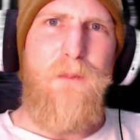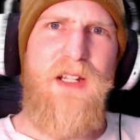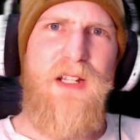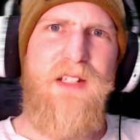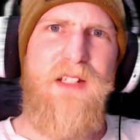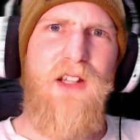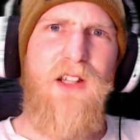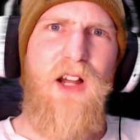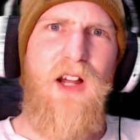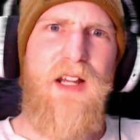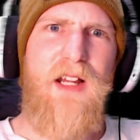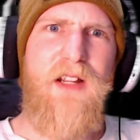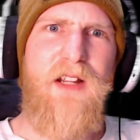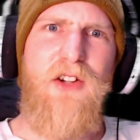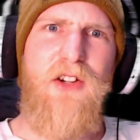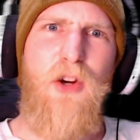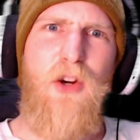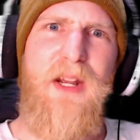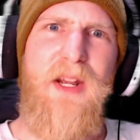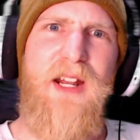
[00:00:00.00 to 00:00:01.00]
Please
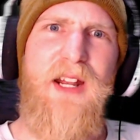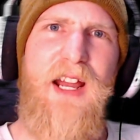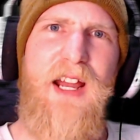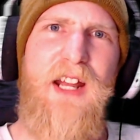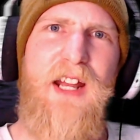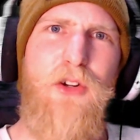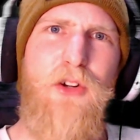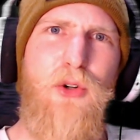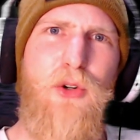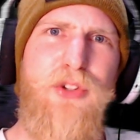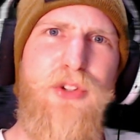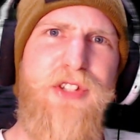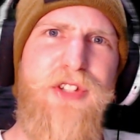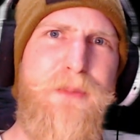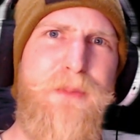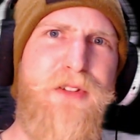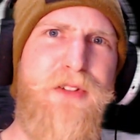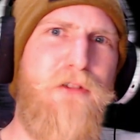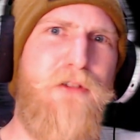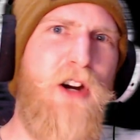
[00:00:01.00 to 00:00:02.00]
like, comment, and or
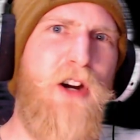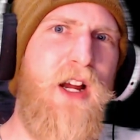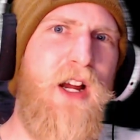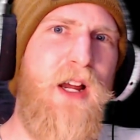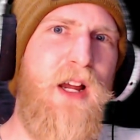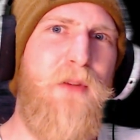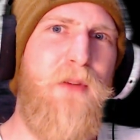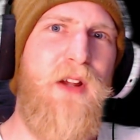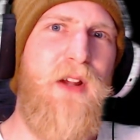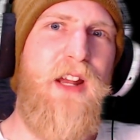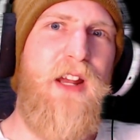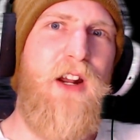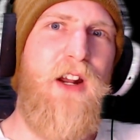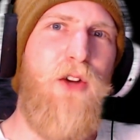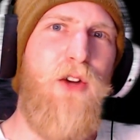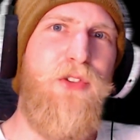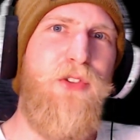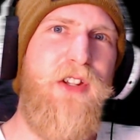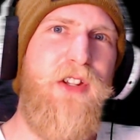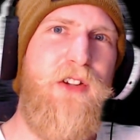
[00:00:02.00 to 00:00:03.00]
subscribe, and
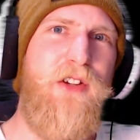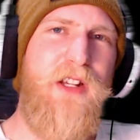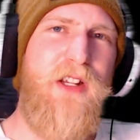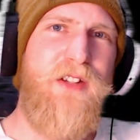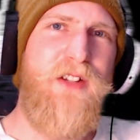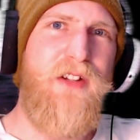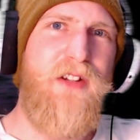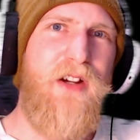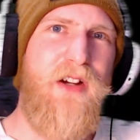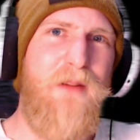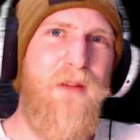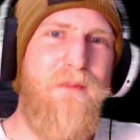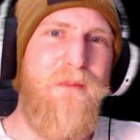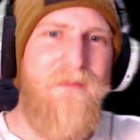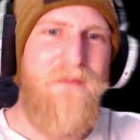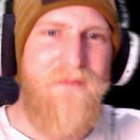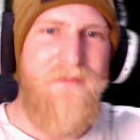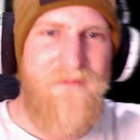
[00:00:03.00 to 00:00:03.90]
I'll see you next time.